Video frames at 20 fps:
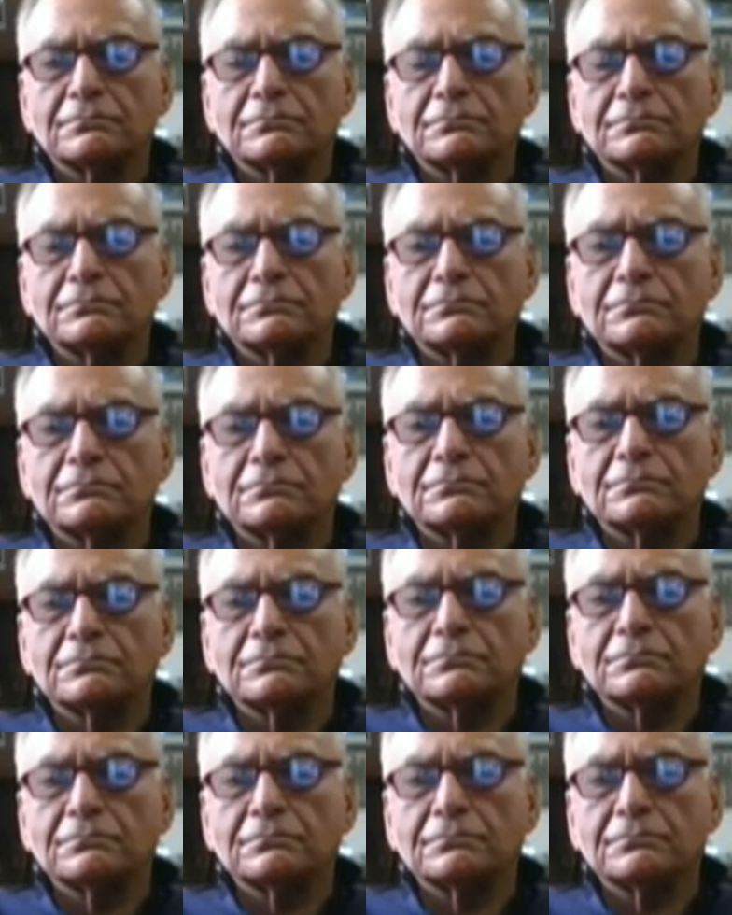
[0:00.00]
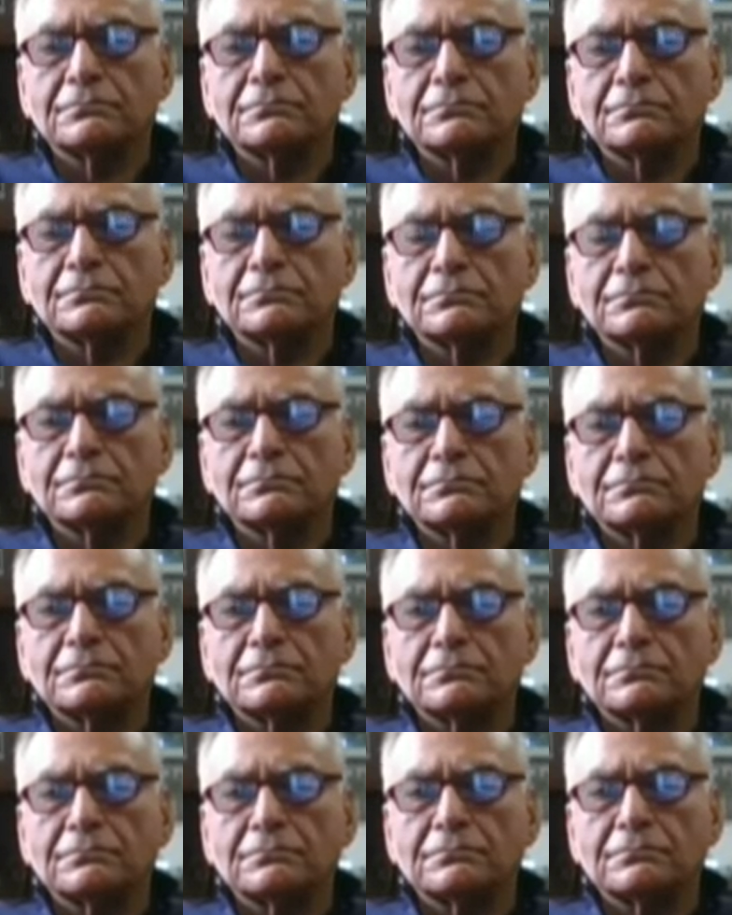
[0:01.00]

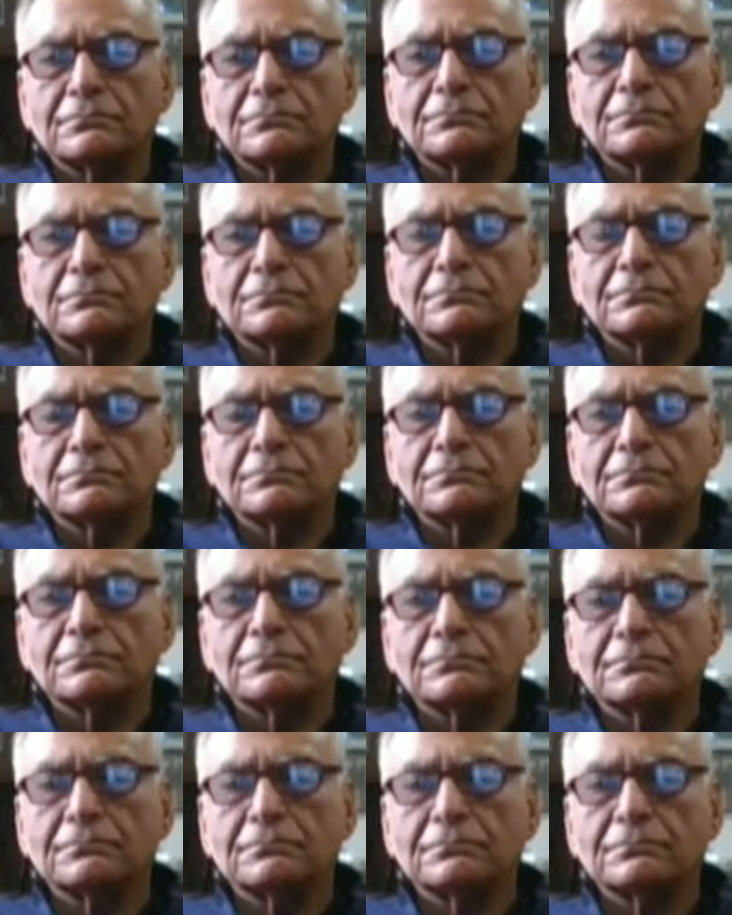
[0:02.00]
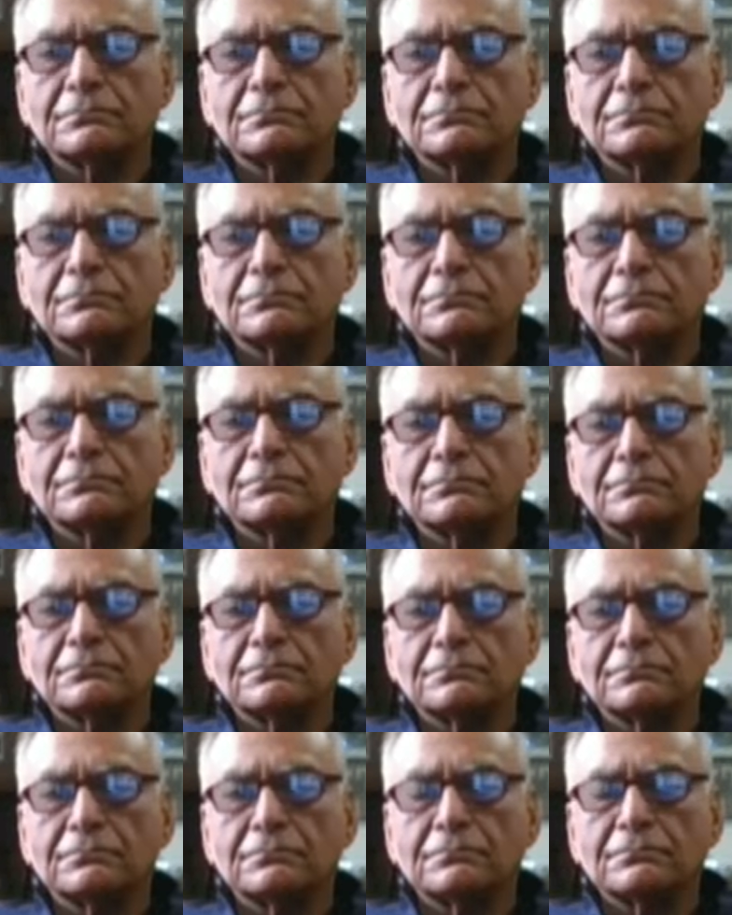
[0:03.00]

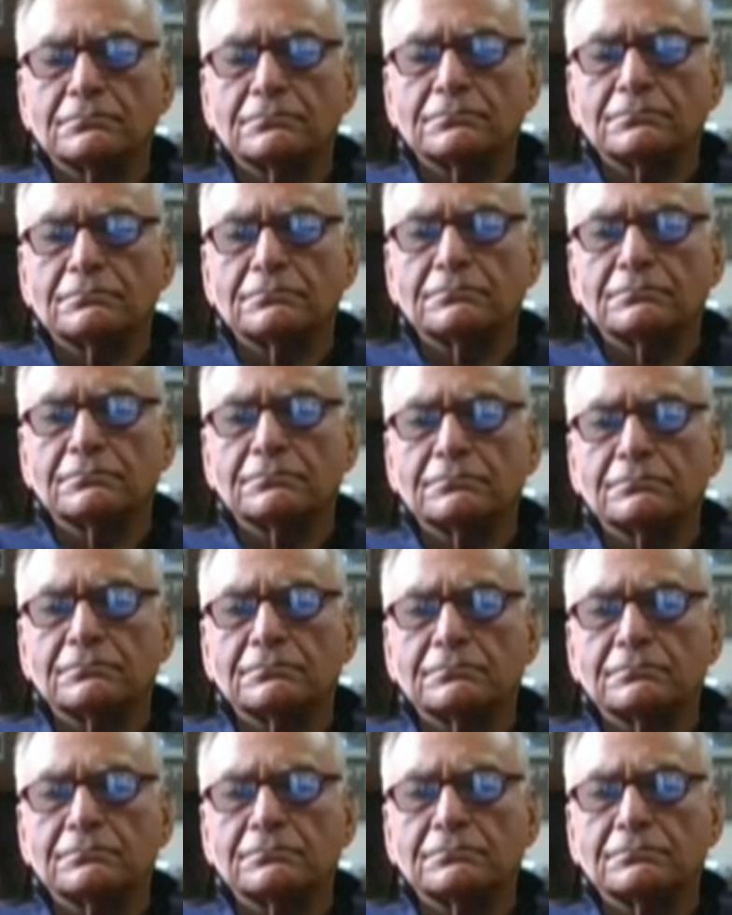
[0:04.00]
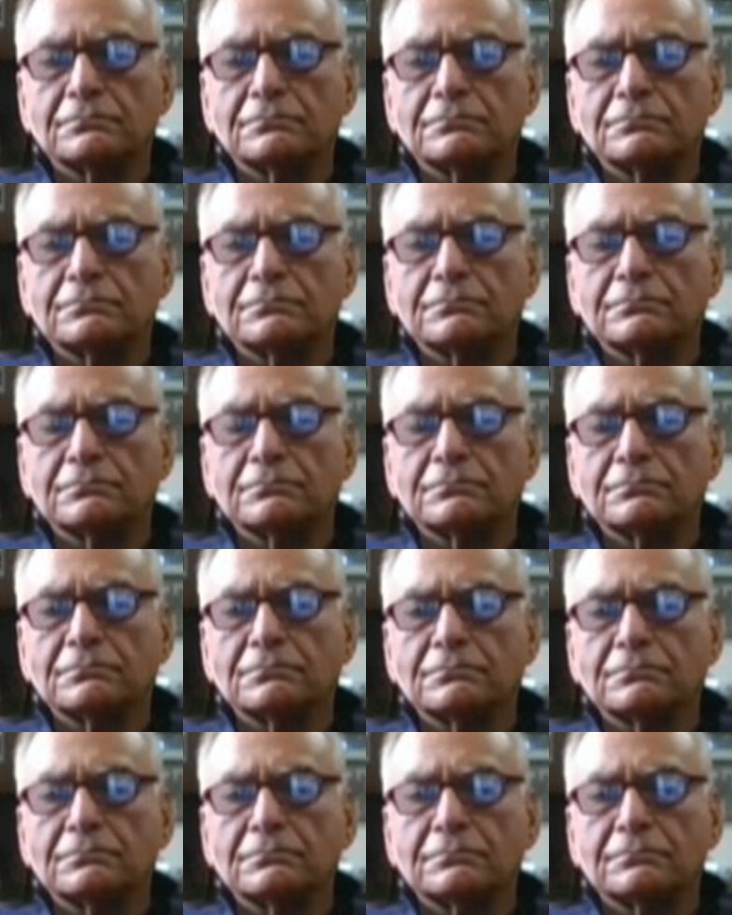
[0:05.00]

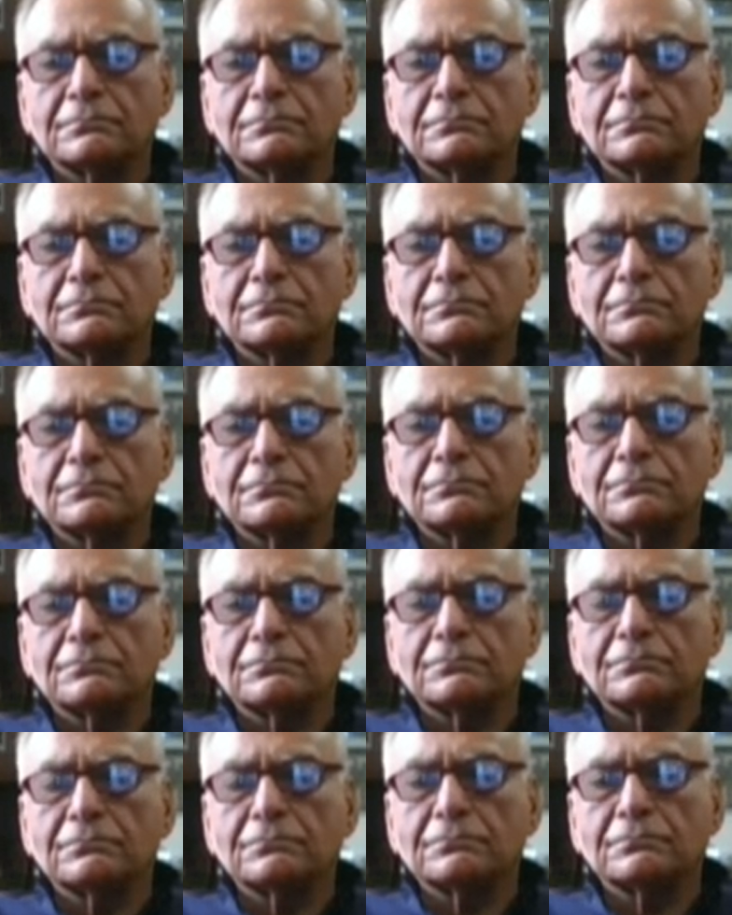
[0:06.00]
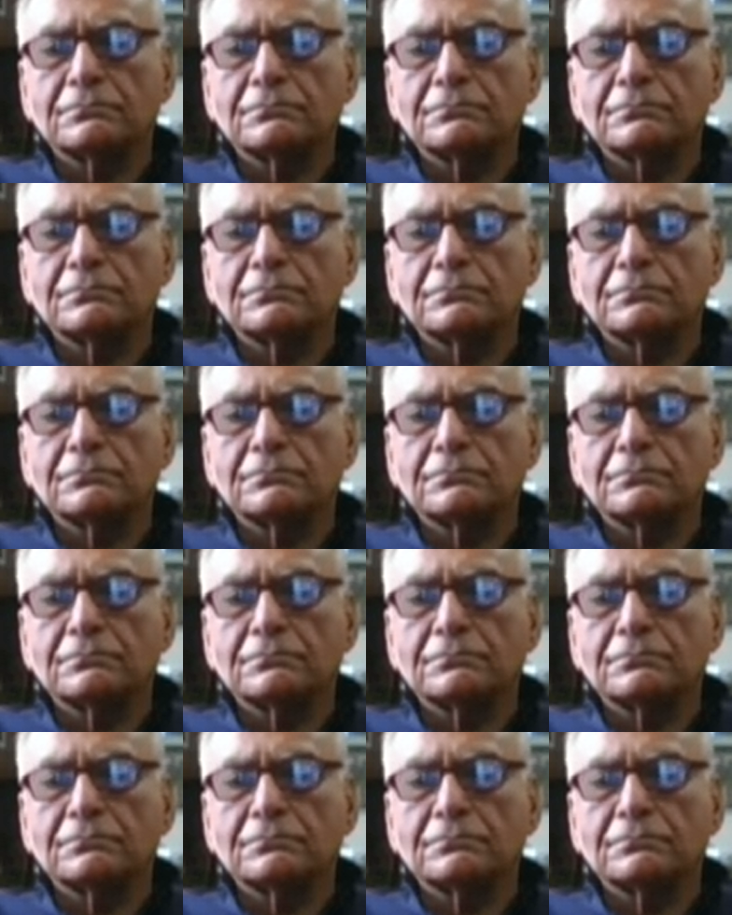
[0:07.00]
No words are spoken by the person on screen.